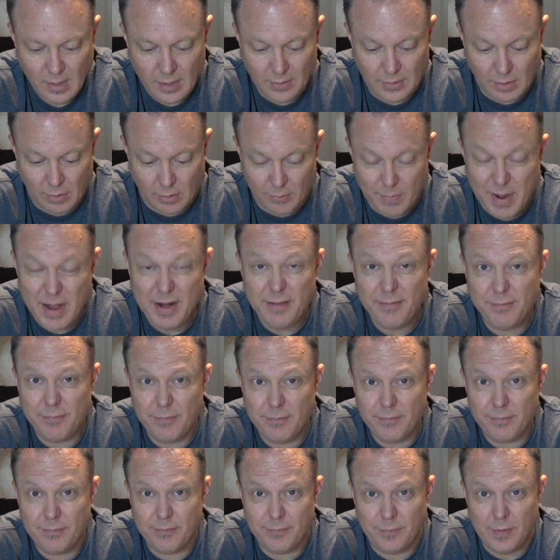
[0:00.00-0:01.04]
There are many
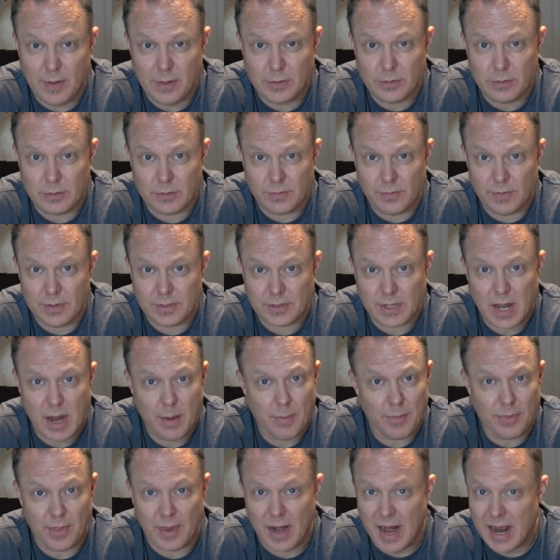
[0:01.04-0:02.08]
features of this
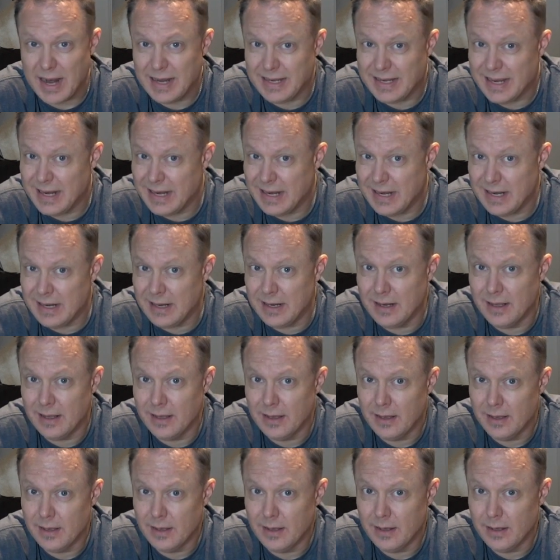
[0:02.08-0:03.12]
camera that I didn't
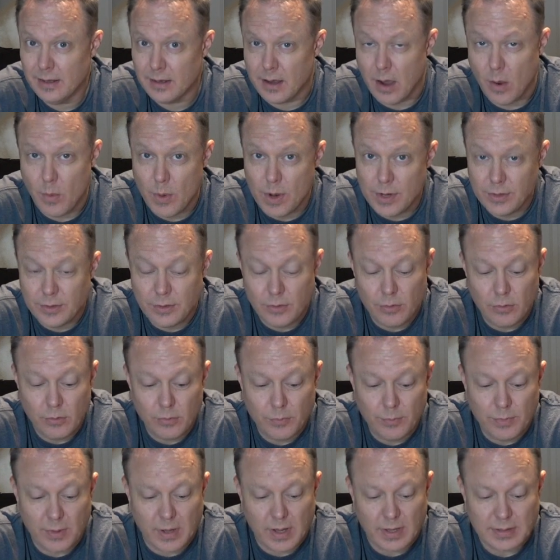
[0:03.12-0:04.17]
go into
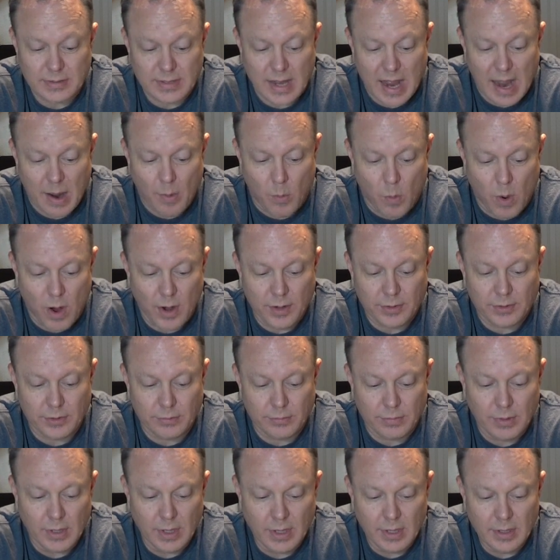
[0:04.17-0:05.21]
because I wanted to
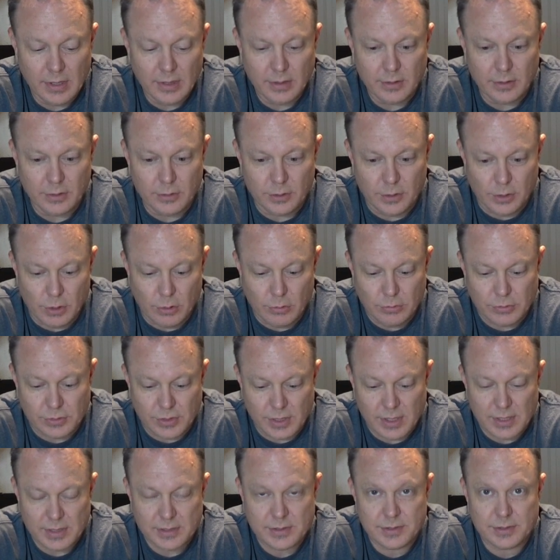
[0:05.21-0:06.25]
use
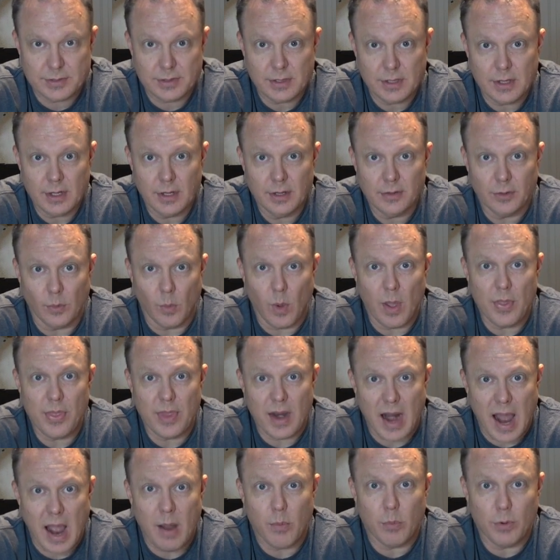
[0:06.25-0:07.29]
this the way
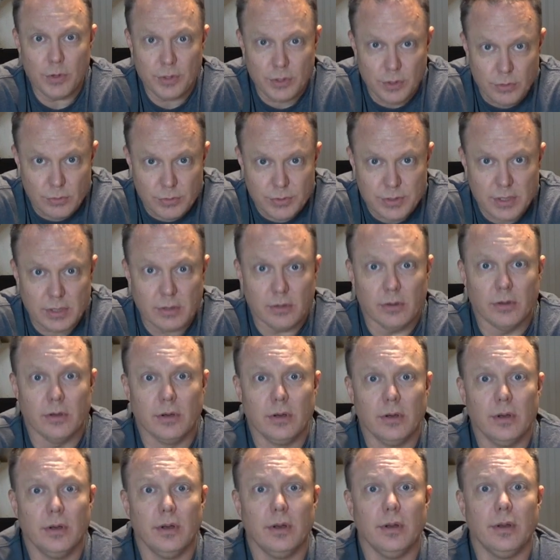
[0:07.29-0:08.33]
that I would use it
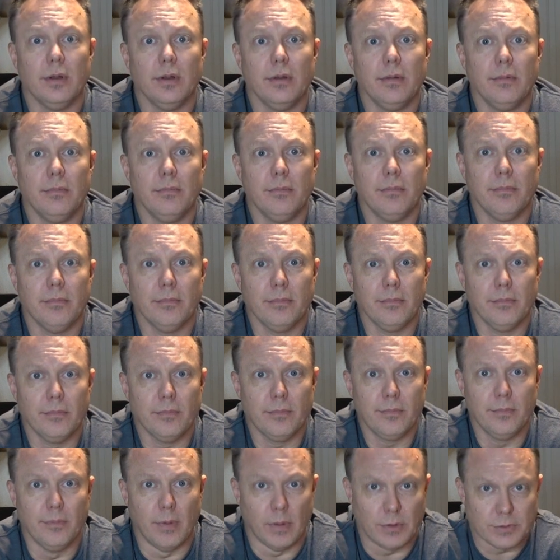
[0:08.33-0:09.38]

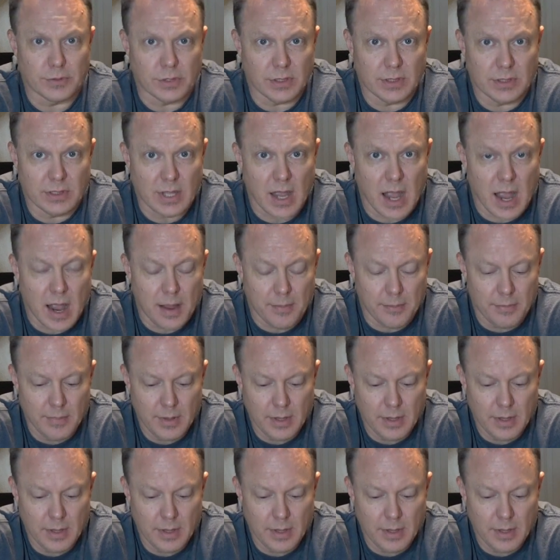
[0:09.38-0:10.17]
most of the time.